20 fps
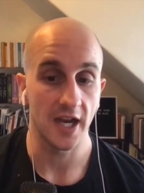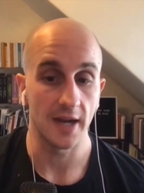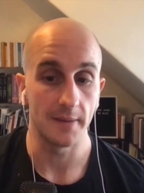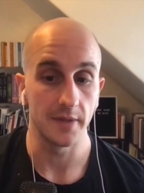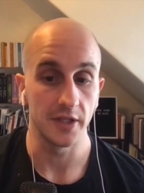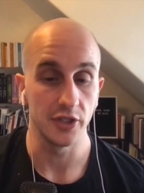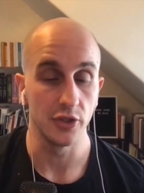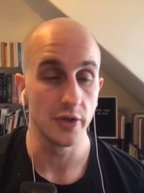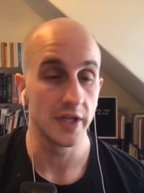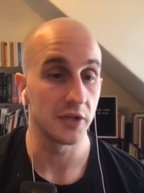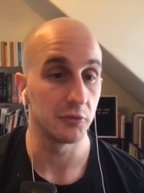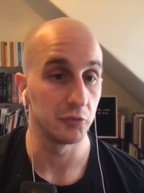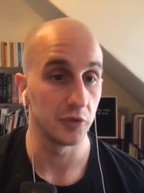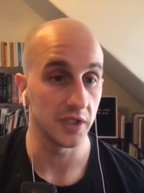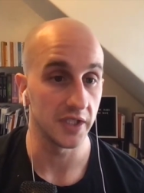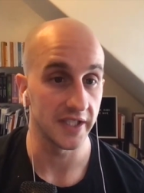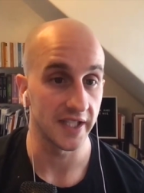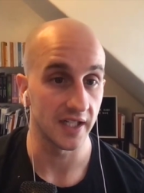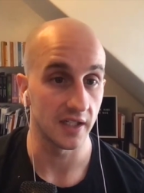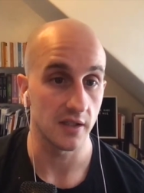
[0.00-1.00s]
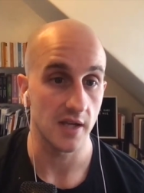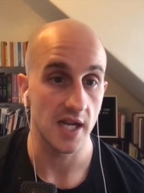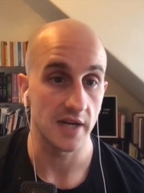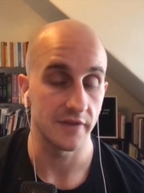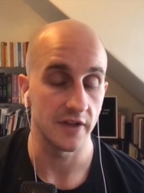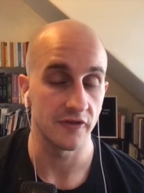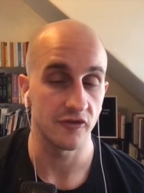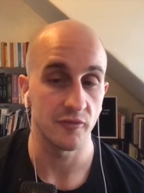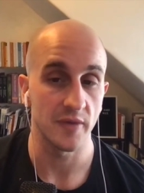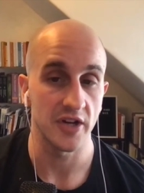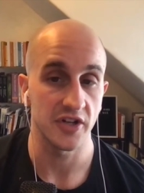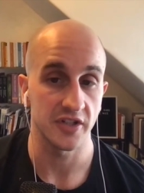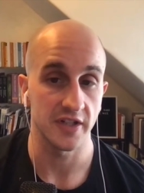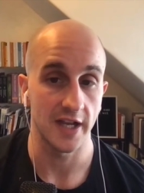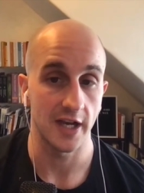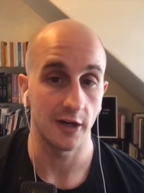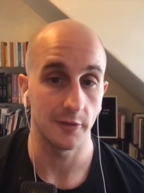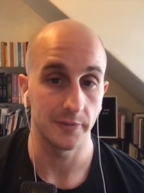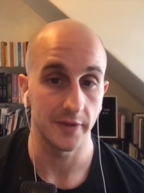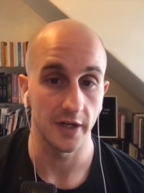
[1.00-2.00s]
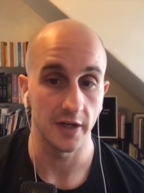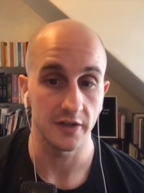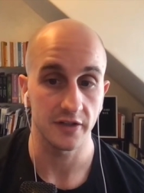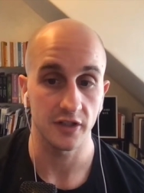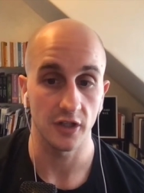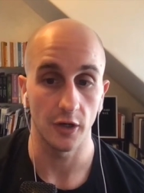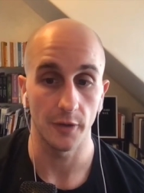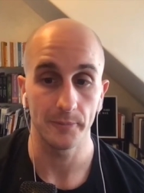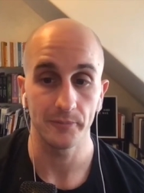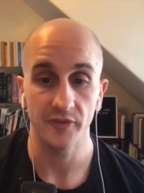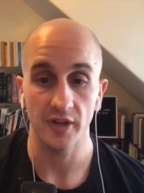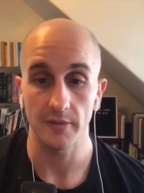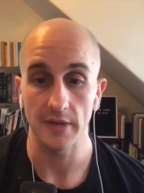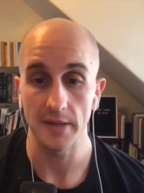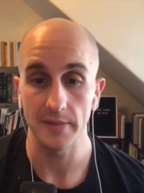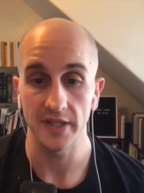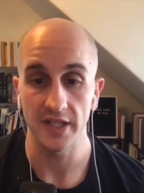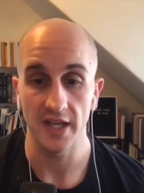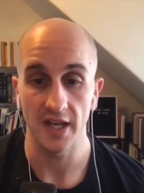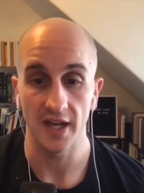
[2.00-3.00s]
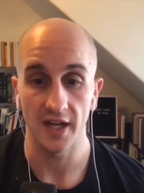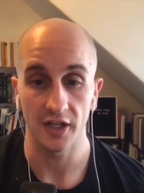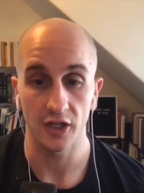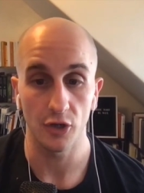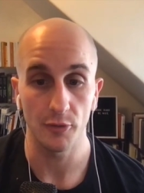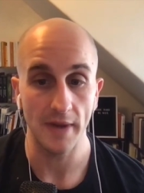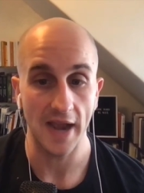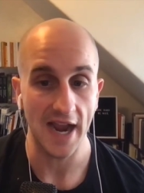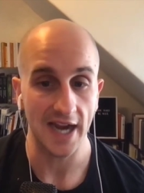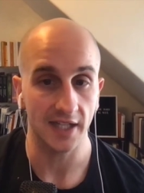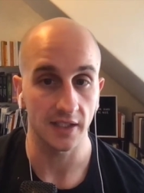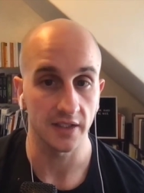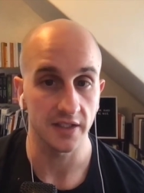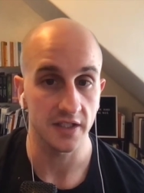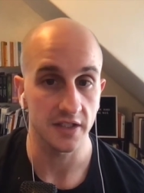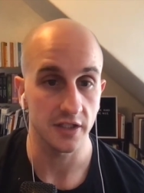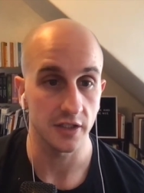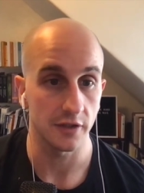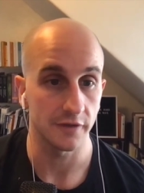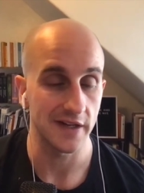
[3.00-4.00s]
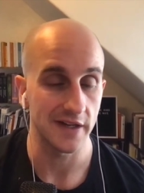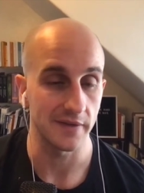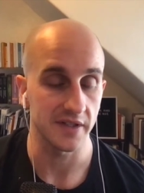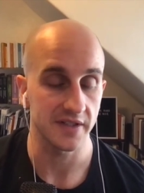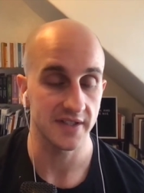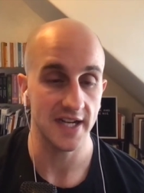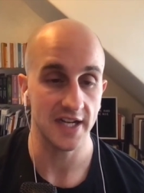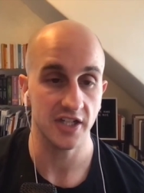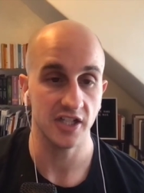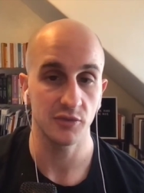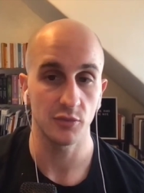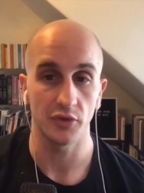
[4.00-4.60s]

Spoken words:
you can really get a lot of information to help there. So maybe go back and listen to your favorite section.